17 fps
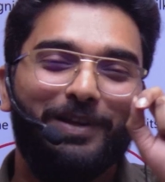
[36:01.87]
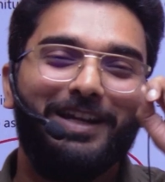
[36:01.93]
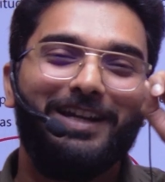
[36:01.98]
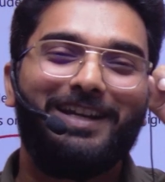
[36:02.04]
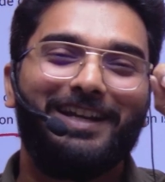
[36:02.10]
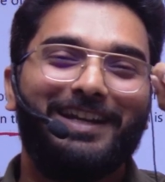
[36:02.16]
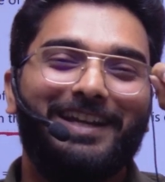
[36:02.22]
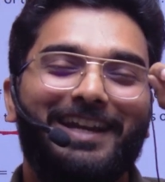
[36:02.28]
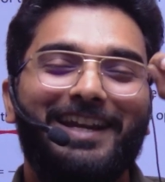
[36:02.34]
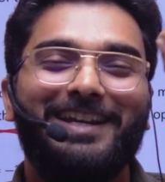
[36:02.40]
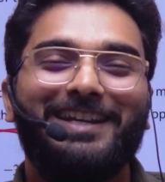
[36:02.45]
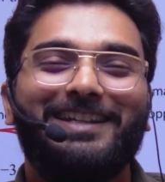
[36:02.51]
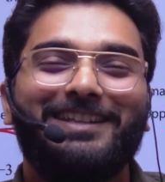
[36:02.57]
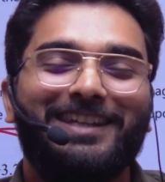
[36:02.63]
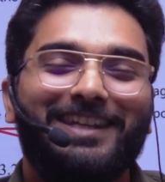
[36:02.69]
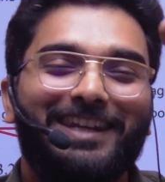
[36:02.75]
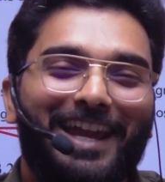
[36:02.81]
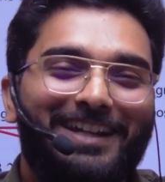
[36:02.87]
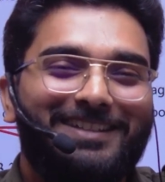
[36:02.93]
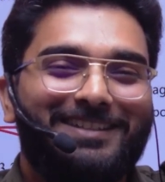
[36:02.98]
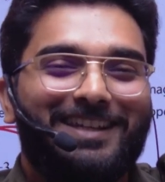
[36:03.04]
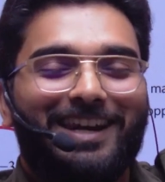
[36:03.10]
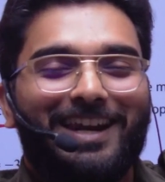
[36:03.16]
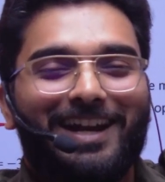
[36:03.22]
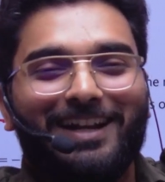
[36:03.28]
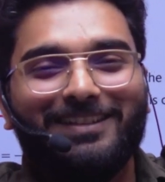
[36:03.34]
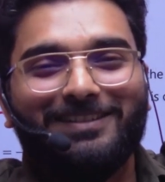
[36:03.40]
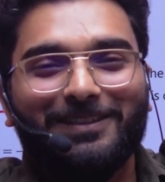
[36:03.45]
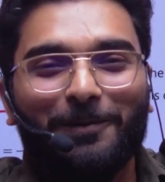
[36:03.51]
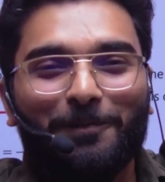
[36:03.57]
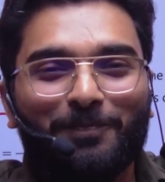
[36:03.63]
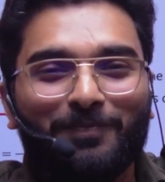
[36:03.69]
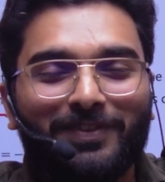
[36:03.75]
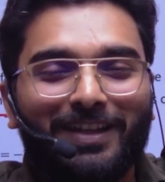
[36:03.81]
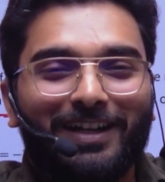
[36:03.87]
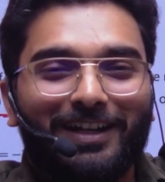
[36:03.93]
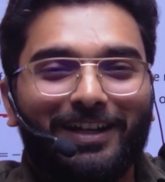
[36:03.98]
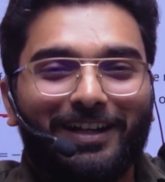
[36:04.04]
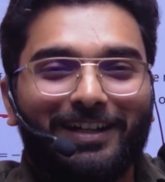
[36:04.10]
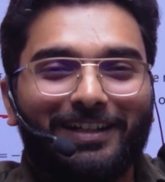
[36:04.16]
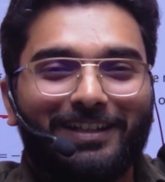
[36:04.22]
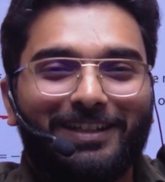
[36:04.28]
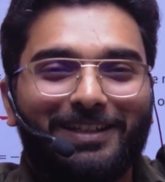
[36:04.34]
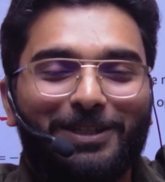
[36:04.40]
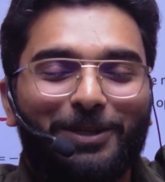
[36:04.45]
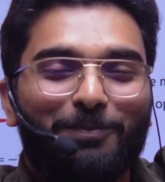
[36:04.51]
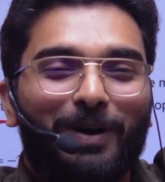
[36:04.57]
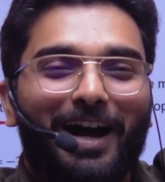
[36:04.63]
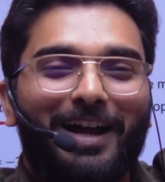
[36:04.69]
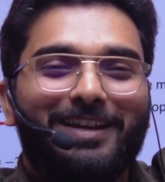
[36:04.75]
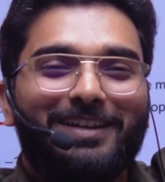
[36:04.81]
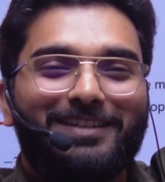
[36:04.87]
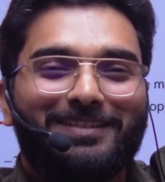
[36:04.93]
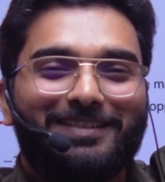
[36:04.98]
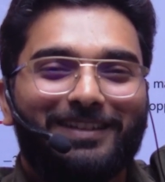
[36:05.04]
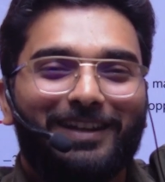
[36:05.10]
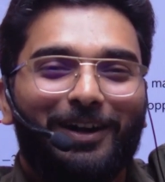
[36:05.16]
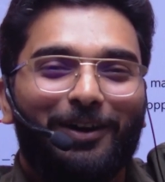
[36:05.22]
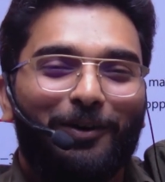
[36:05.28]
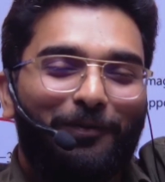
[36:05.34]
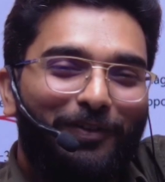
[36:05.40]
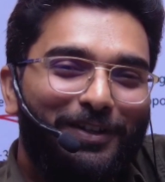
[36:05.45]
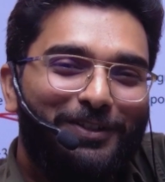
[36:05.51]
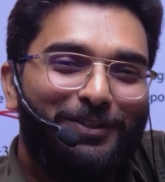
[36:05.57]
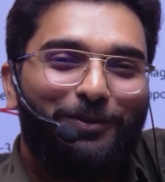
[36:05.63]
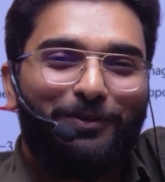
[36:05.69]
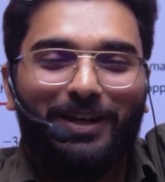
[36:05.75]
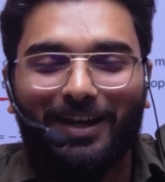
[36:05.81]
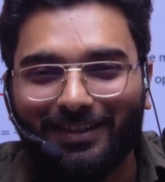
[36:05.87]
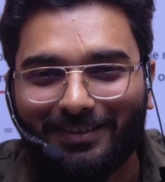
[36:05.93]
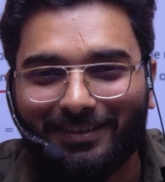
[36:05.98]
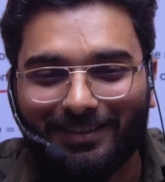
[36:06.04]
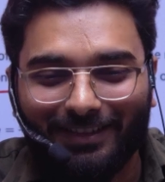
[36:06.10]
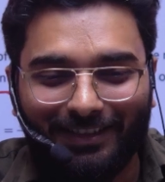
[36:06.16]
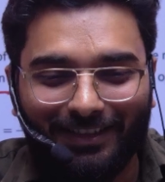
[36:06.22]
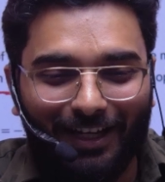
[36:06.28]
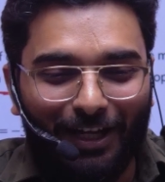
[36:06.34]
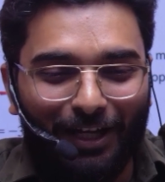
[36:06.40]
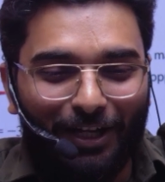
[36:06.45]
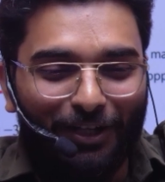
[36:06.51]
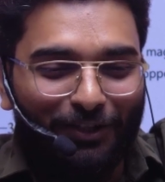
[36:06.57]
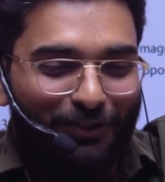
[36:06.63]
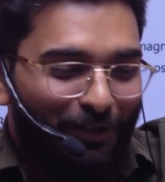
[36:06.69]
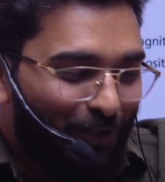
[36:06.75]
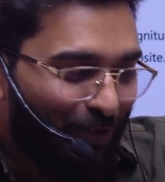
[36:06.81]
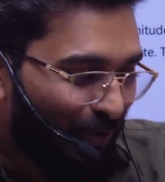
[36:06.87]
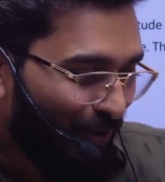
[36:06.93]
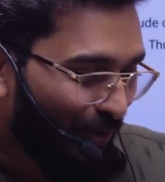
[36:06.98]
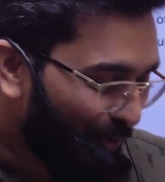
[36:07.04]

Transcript: again the next class on demands of students. So if